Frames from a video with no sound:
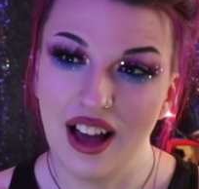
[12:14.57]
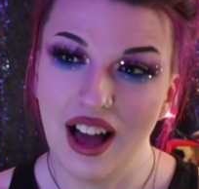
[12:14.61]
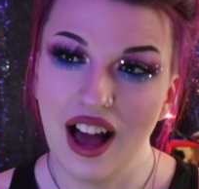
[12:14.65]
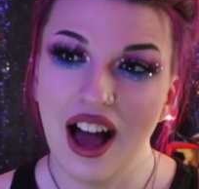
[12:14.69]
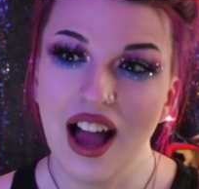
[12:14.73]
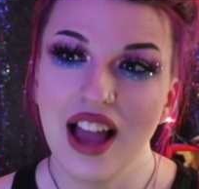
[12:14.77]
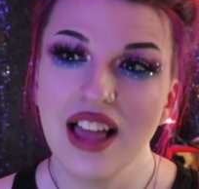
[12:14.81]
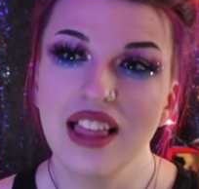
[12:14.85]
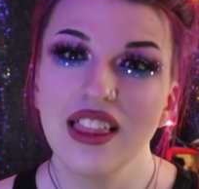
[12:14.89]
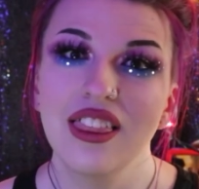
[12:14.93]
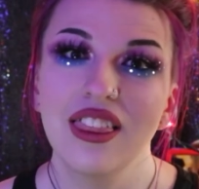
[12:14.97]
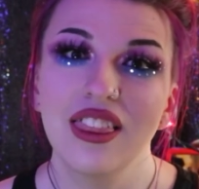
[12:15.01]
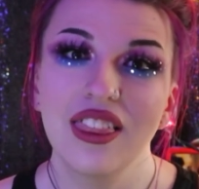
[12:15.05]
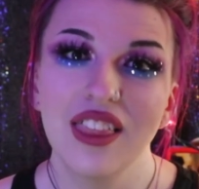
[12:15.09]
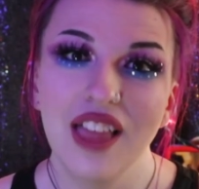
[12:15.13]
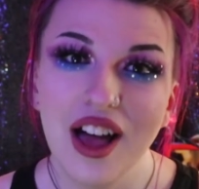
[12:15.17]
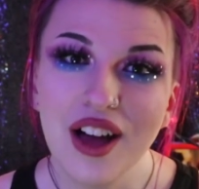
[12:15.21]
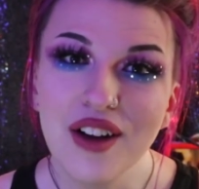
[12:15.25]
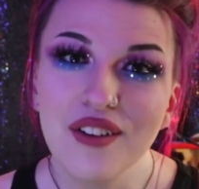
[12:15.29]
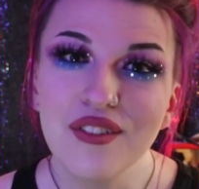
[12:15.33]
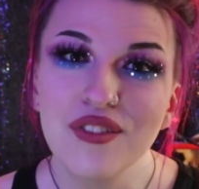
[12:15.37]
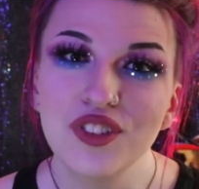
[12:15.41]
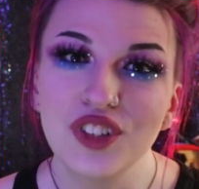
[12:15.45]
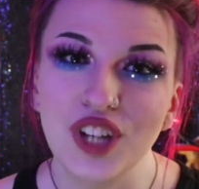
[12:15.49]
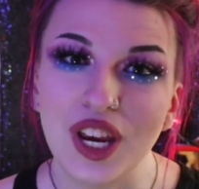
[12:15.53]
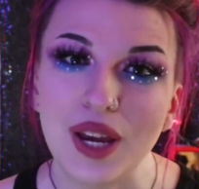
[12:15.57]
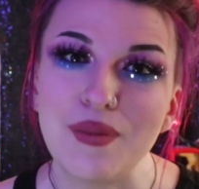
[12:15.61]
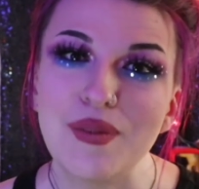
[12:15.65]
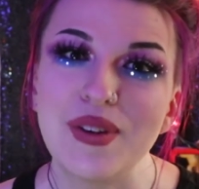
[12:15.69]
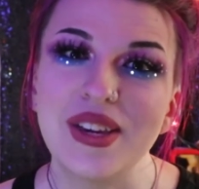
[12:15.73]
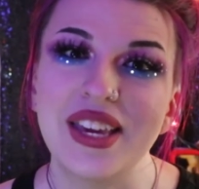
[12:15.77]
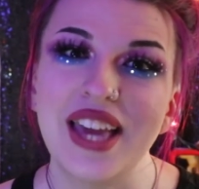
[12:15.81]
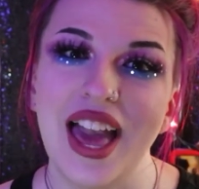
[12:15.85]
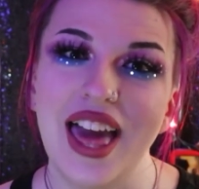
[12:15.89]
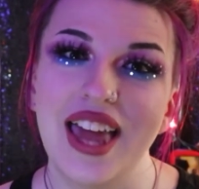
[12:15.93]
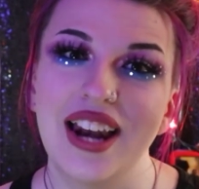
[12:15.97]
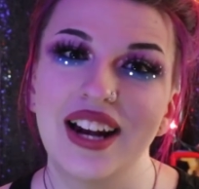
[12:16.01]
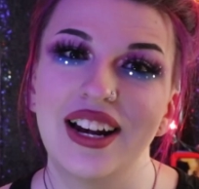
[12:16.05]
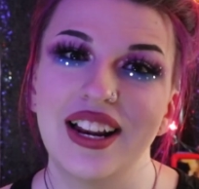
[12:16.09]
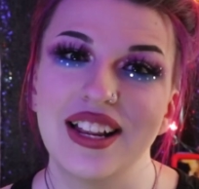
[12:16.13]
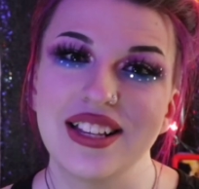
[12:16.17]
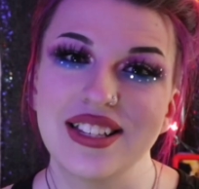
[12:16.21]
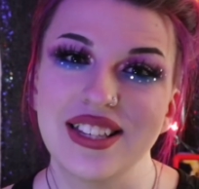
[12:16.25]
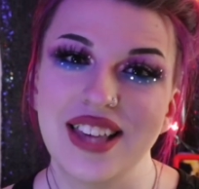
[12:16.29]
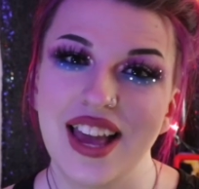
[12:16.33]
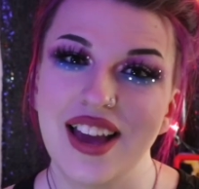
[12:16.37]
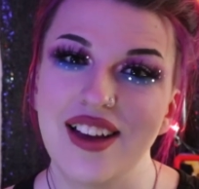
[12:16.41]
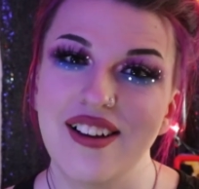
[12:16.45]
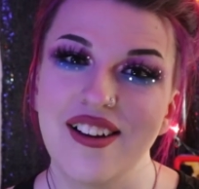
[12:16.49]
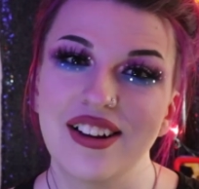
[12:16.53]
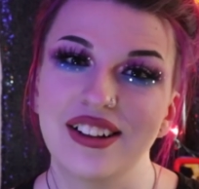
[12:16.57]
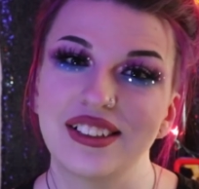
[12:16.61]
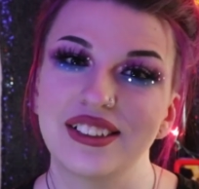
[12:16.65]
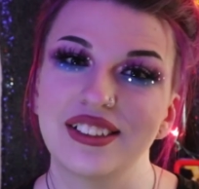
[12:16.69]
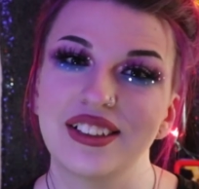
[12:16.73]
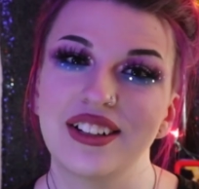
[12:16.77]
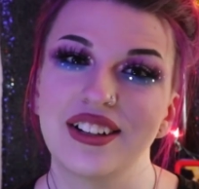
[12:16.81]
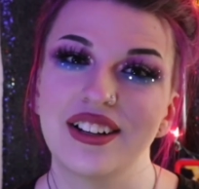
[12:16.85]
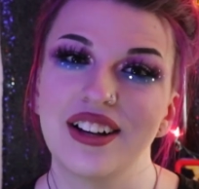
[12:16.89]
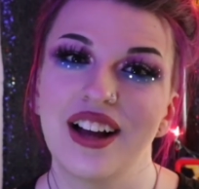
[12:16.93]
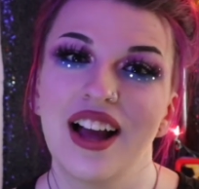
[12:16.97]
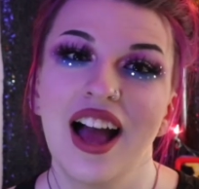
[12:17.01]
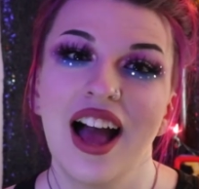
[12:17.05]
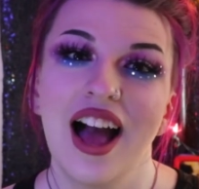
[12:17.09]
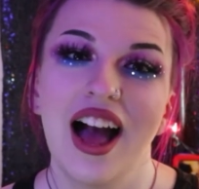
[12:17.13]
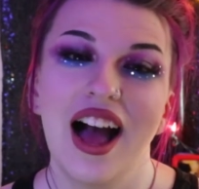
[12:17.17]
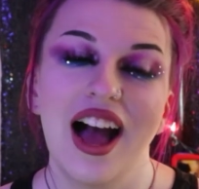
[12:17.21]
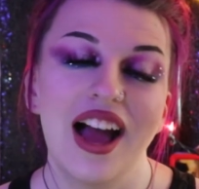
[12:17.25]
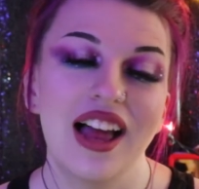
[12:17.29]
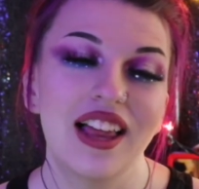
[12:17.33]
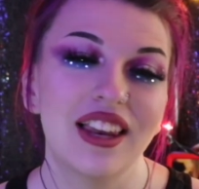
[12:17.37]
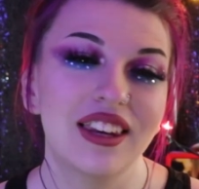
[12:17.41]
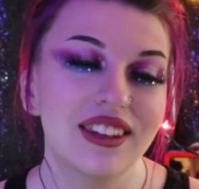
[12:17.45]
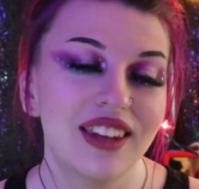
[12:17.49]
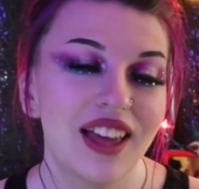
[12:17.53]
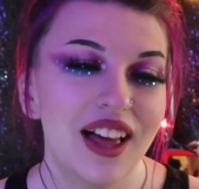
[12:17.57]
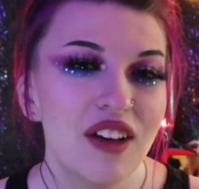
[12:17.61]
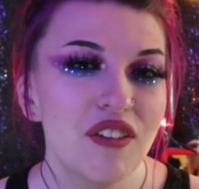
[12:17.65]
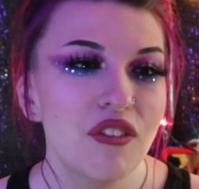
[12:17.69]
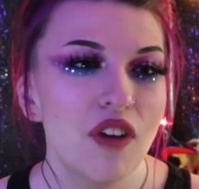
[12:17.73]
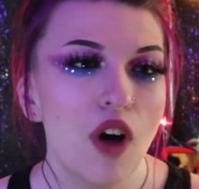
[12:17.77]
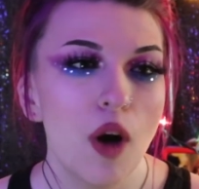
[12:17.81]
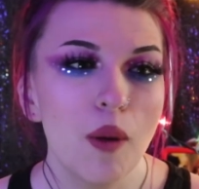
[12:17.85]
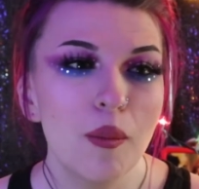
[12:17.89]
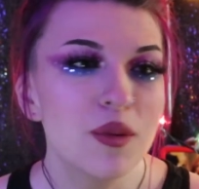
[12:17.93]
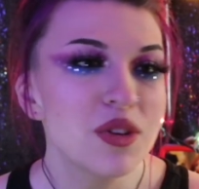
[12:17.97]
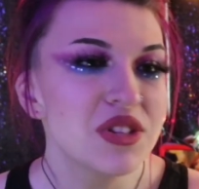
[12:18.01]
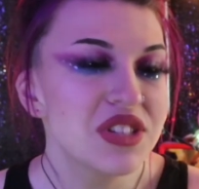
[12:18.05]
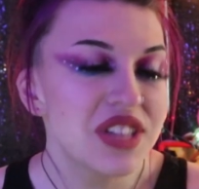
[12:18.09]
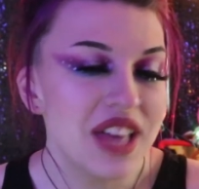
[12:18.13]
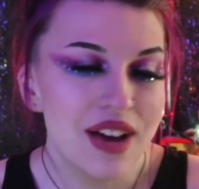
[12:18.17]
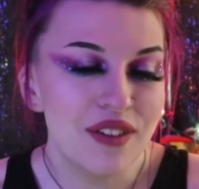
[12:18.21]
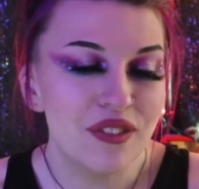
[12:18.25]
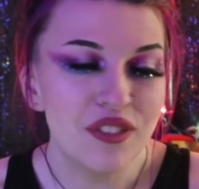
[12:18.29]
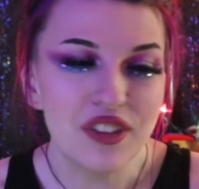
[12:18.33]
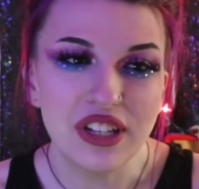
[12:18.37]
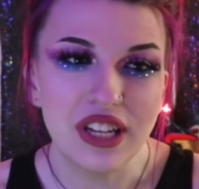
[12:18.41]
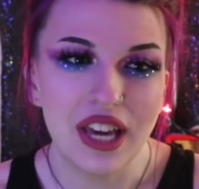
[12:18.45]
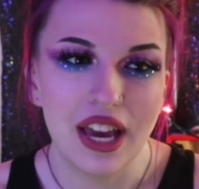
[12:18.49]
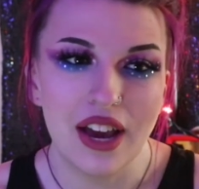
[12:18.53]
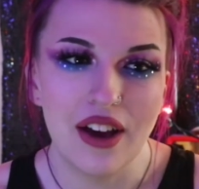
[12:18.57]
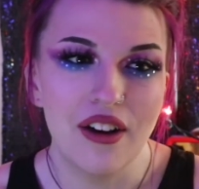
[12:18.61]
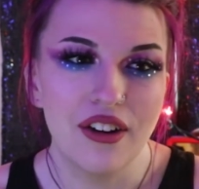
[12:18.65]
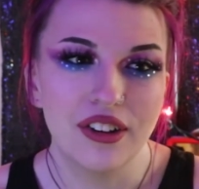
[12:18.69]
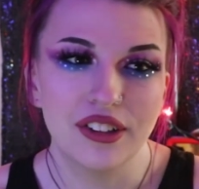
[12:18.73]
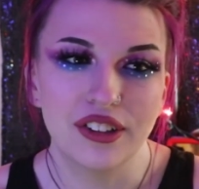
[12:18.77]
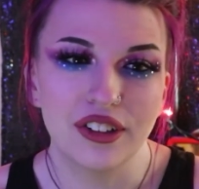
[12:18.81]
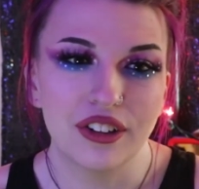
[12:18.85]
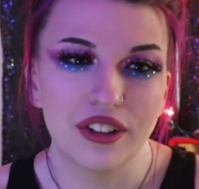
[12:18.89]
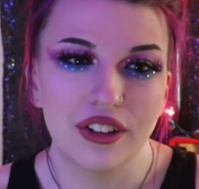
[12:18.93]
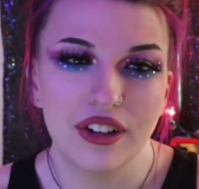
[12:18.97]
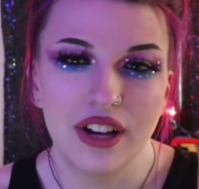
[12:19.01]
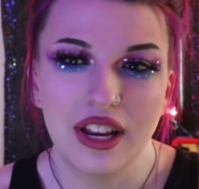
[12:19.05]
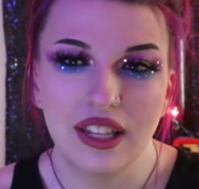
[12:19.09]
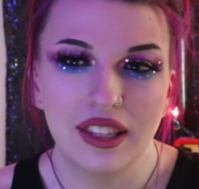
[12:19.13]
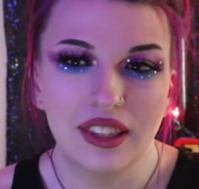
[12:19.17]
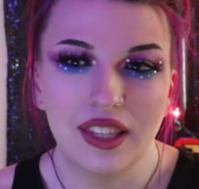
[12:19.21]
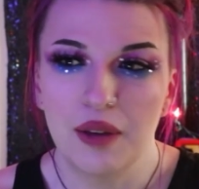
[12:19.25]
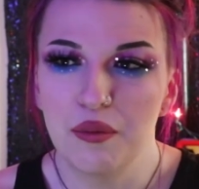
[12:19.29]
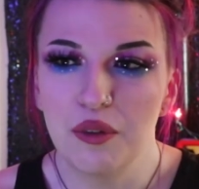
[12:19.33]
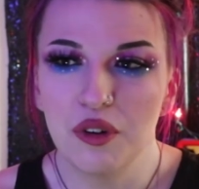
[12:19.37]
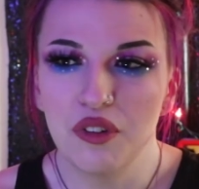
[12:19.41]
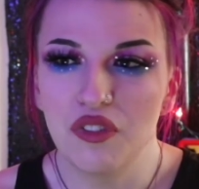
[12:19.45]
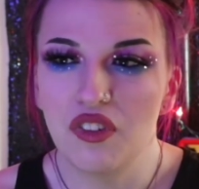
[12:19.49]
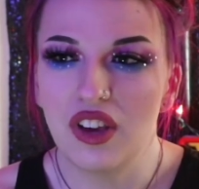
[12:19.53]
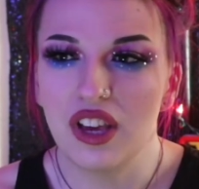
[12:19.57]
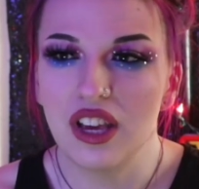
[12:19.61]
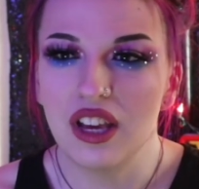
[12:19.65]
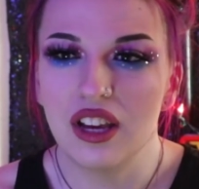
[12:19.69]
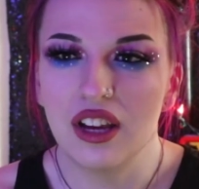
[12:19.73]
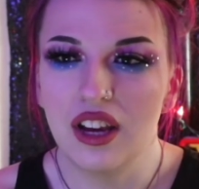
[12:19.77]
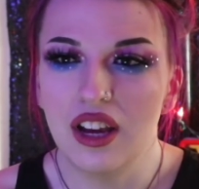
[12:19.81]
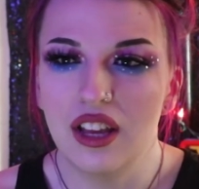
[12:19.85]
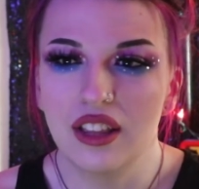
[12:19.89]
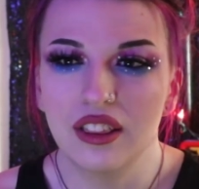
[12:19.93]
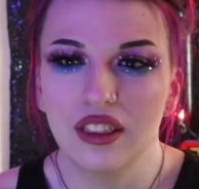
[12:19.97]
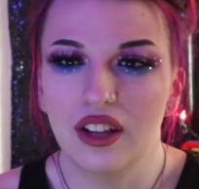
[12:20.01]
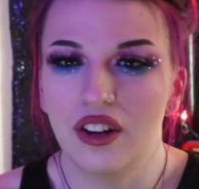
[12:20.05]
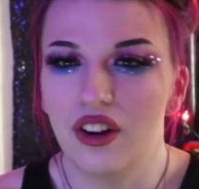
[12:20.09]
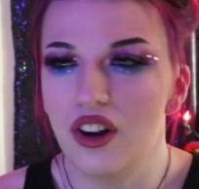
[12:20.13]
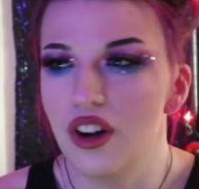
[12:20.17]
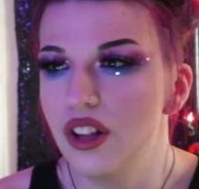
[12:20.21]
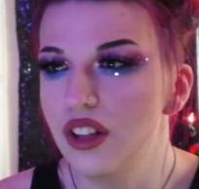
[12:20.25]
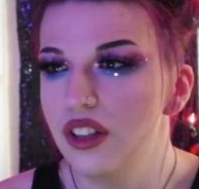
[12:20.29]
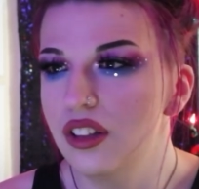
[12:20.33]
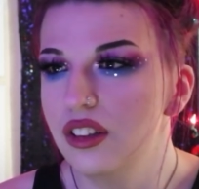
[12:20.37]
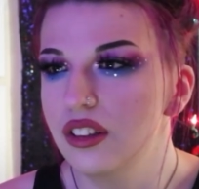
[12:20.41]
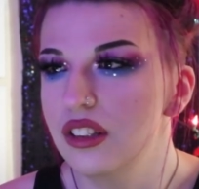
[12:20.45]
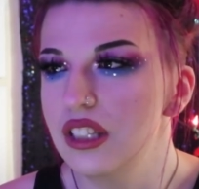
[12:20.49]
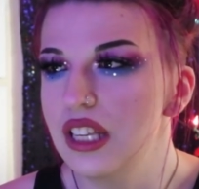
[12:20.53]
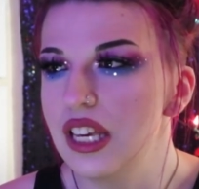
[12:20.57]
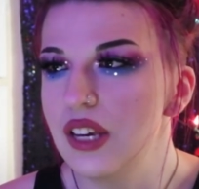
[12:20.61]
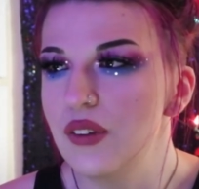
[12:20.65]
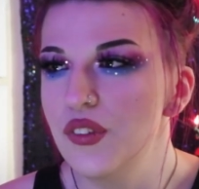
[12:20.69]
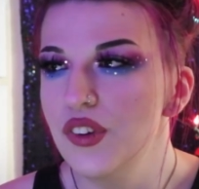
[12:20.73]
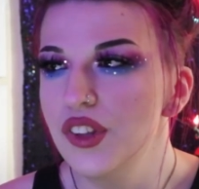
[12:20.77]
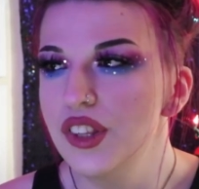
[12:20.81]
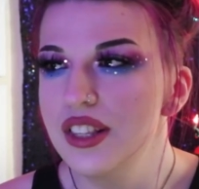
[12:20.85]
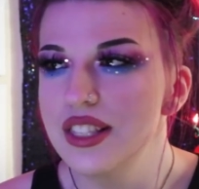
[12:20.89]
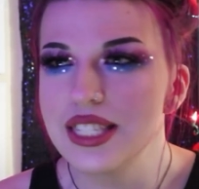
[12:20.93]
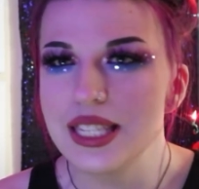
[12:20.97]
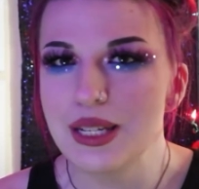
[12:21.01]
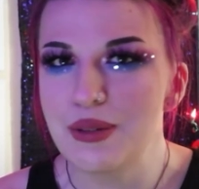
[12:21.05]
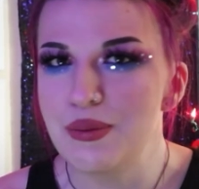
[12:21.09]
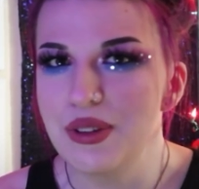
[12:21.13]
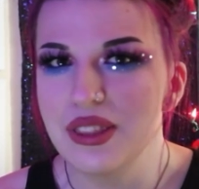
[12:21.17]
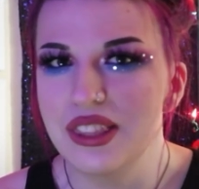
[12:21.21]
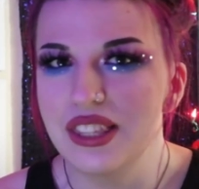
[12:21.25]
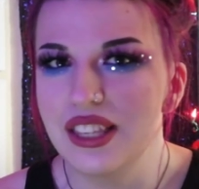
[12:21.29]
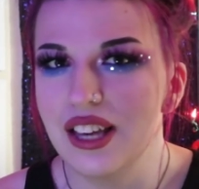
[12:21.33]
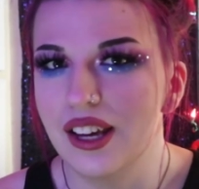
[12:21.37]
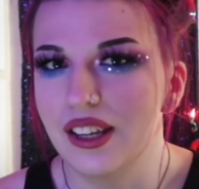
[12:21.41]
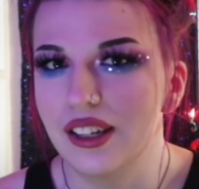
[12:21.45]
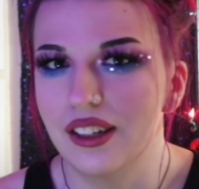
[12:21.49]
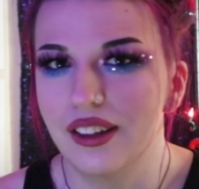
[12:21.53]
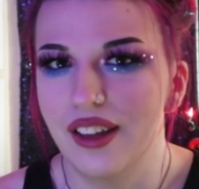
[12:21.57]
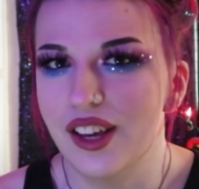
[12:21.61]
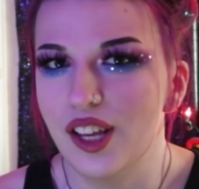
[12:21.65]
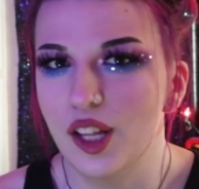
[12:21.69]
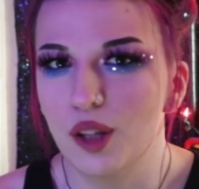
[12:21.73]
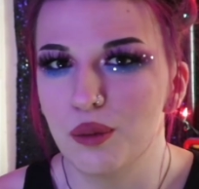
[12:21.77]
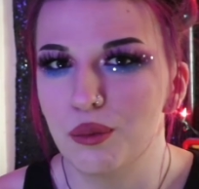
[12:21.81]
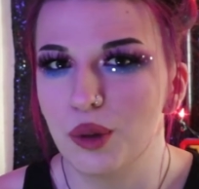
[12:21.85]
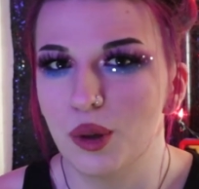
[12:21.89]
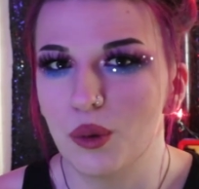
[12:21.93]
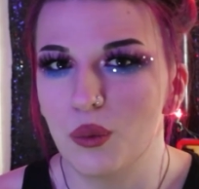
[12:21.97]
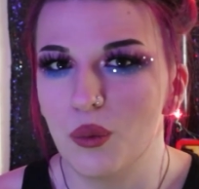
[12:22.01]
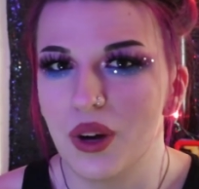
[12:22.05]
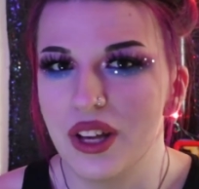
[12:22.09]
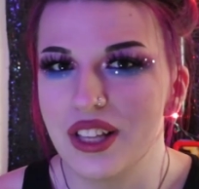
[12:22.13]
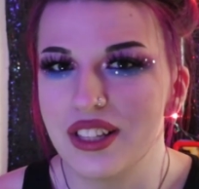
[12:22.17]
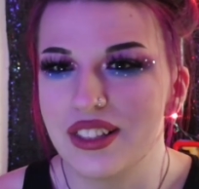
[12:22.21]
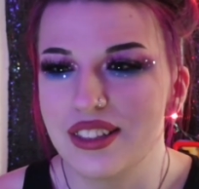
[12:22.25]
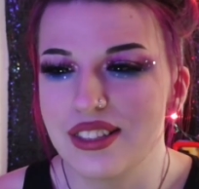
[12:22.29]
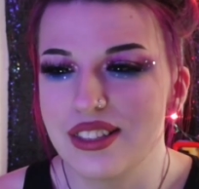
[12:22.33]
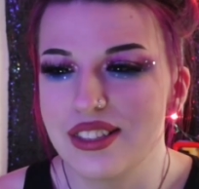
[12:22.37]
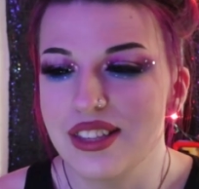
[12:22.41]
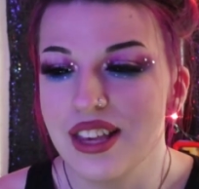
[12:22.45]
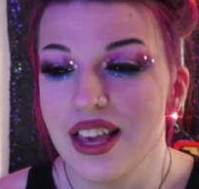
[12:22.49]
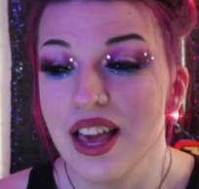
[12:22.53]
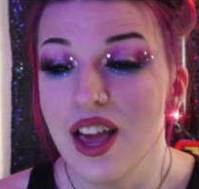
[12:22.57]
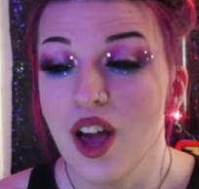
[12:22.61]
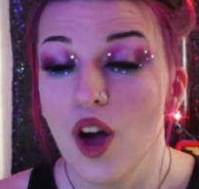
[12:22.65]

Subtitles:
I love Jamie Kennedy's character. I love almost every character in that movie. They're all, even some of the unlikable ones.